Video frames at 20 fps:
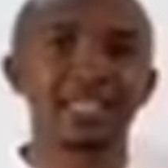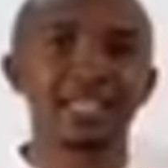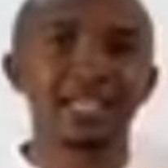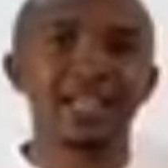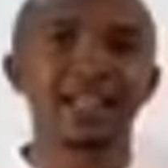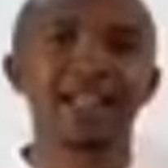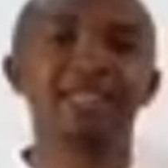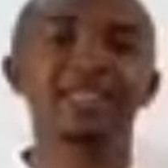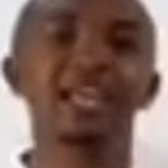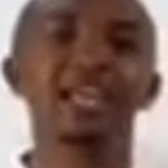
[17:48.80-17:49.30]

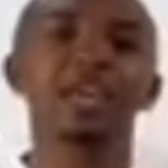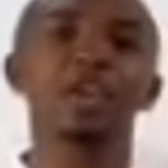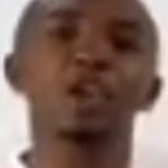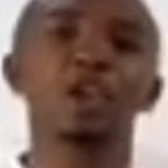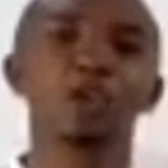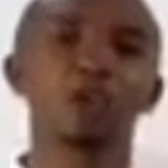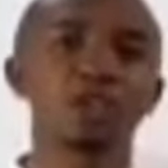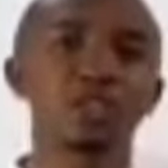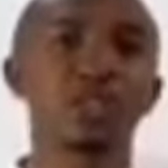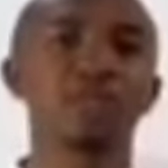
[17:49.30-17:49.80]
they
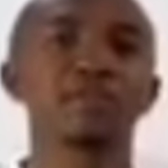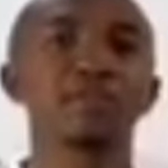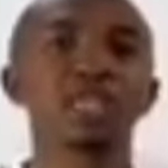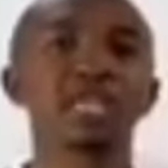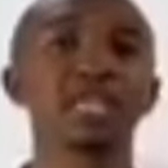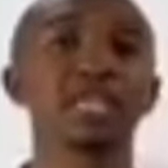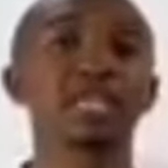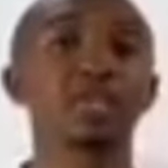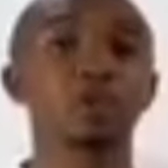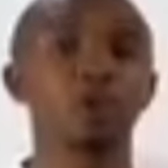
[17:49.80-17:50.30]
know
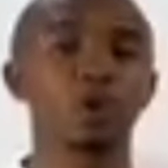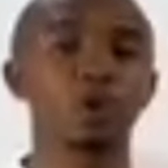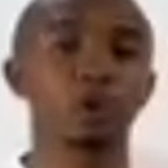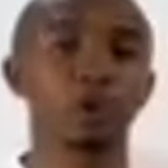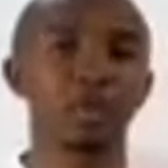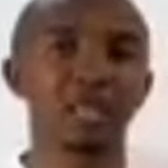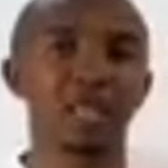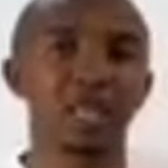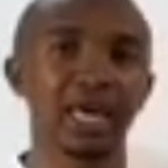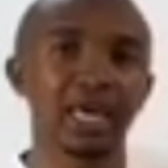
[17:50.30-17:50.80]
something is wrong
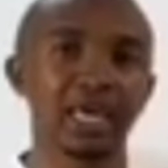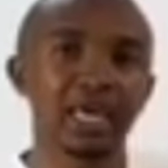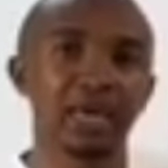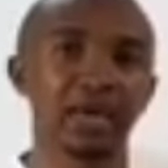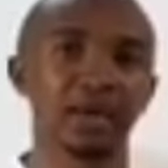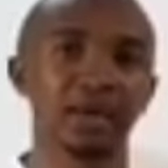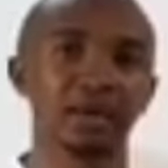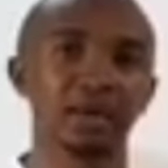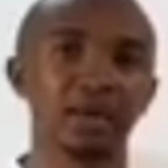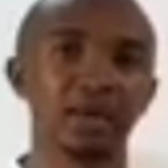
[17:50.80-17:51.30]
with Kenya.
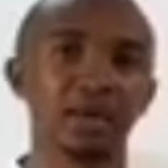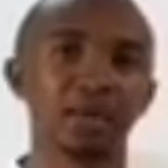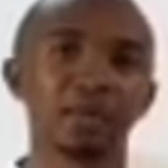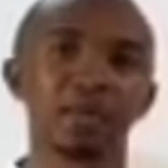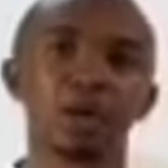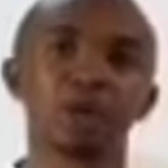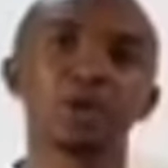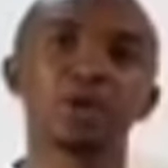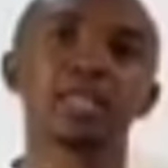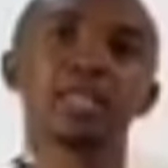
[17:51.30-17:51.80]

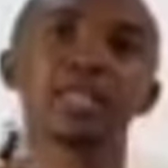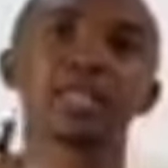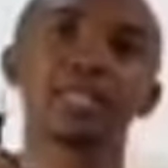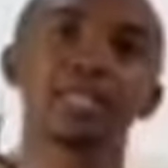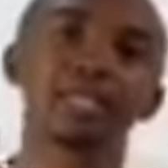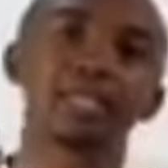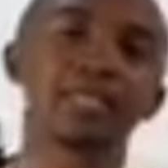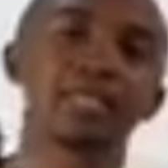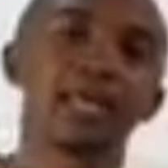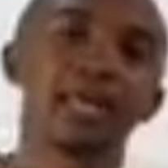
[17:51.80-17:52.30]
But when they
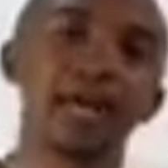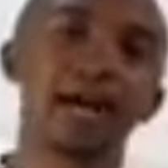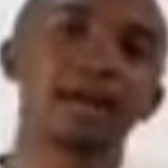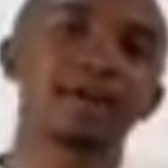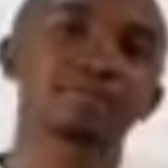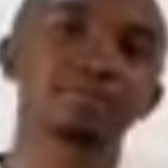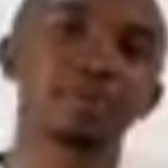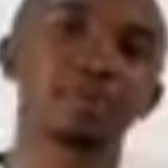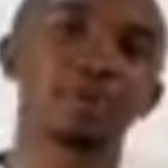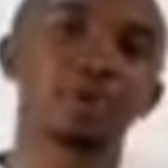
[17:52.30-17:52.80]
see the young
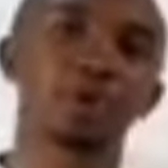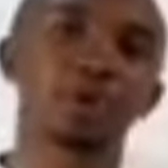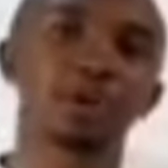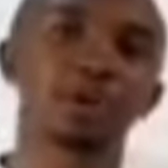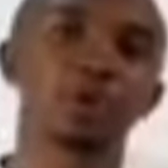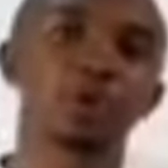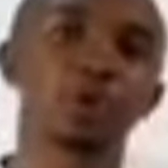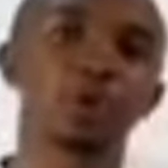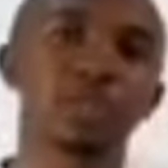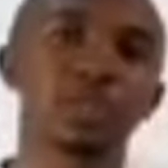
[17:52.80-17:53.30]
people
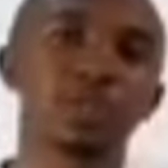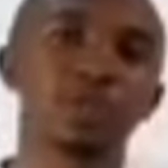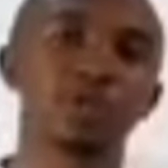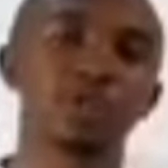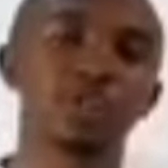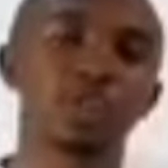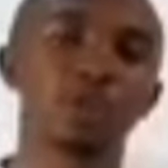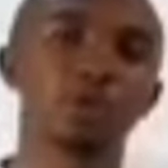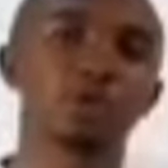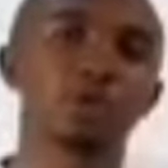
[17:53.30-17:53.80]
going to the
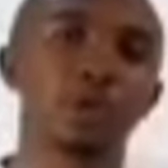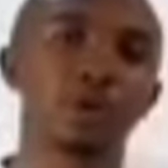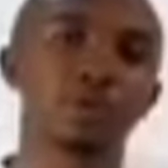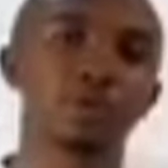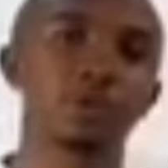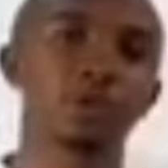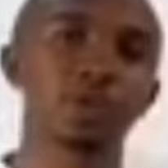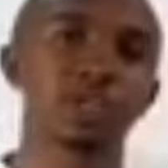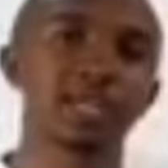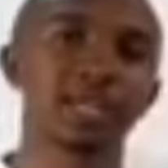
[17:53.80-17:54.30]
street to
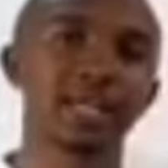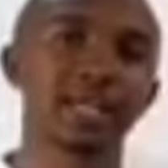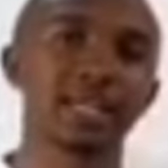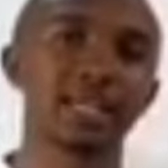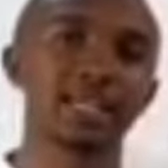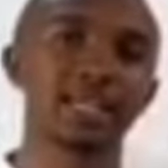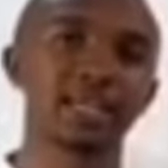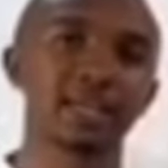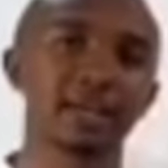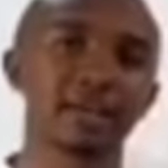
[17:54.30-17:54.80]
demonstrate
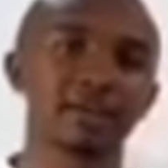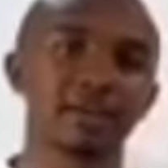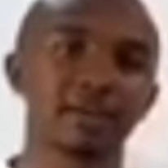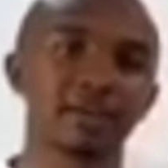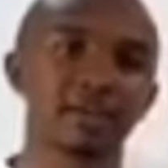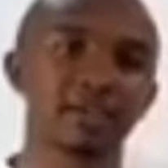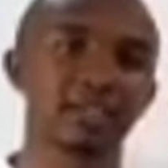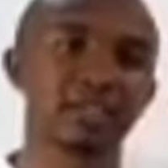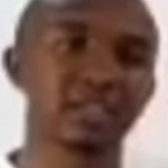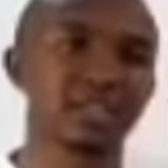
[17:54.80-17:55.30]
against the
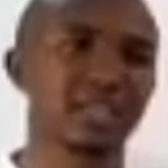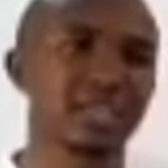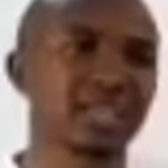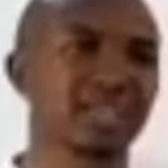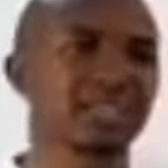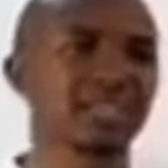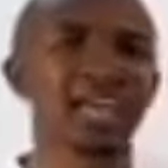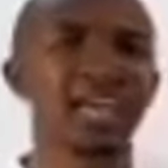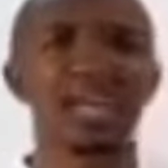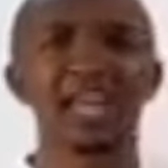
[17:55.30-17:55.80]
government,
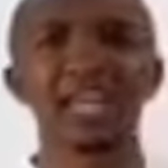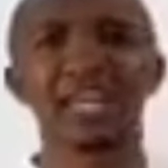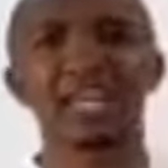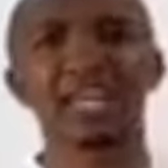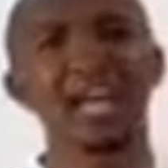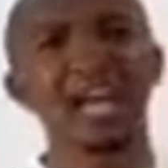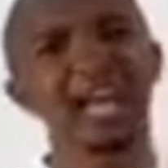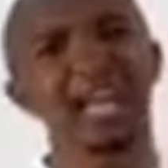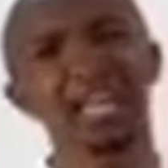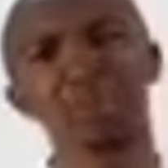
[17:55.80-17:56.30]
they are like,
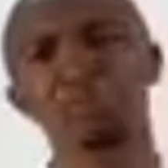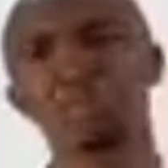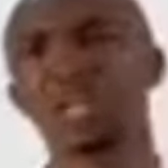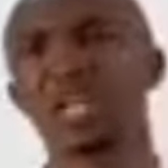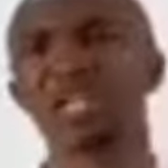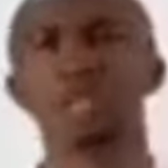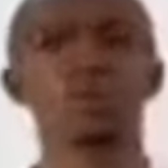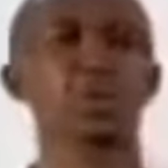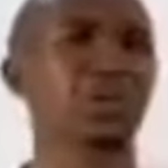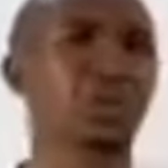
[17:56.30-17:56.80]
ay,
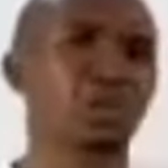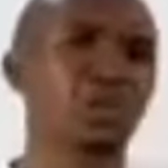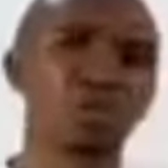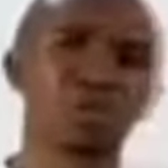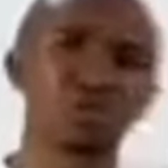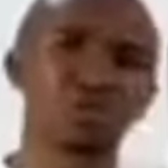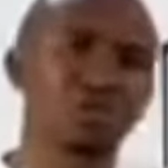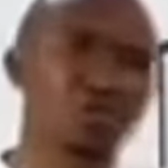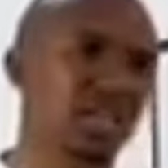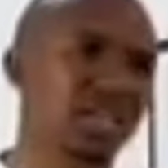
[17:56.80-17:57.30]
muna tu
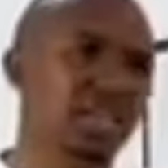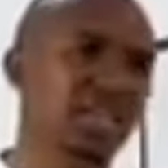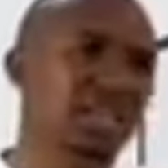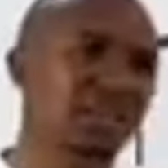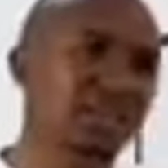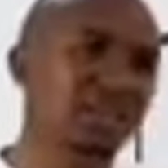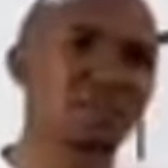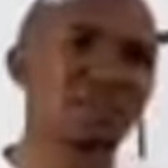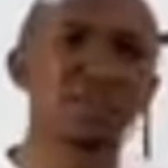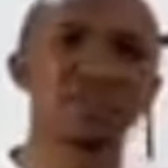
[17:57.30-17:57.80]

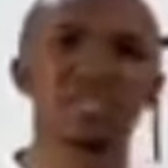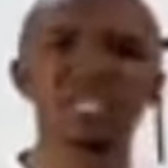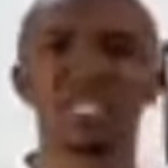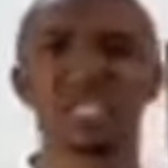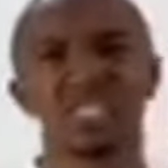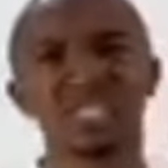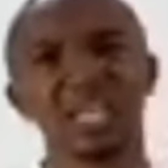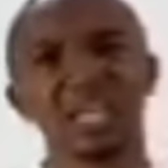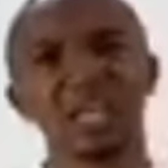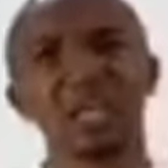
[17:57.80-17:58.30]
inconvenience. Mimi
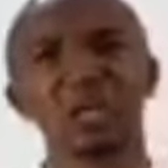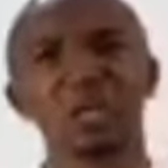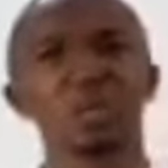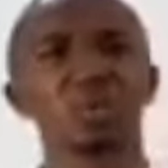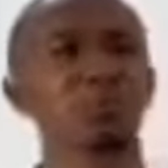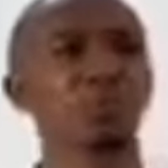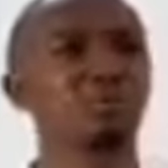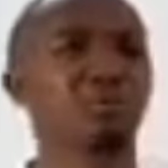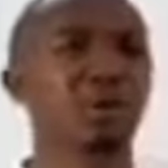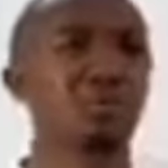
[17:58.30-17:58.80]
sasa,
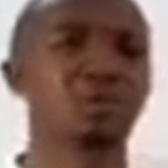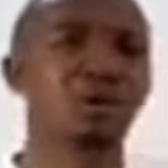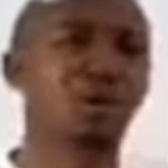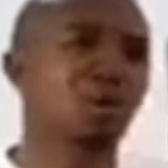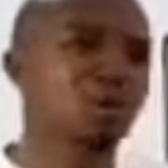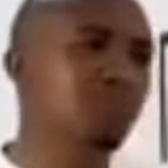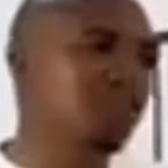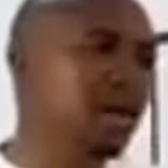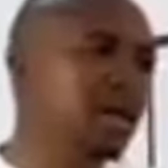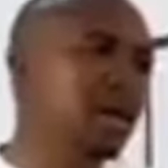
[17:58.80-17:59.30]

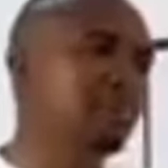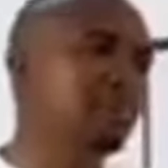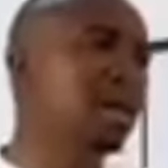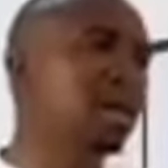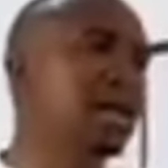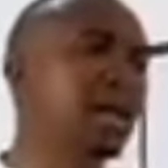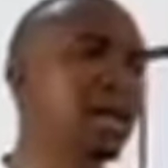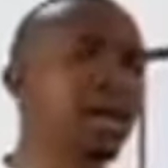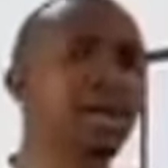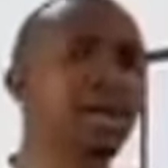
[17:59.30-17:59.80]
mumeblock barabara,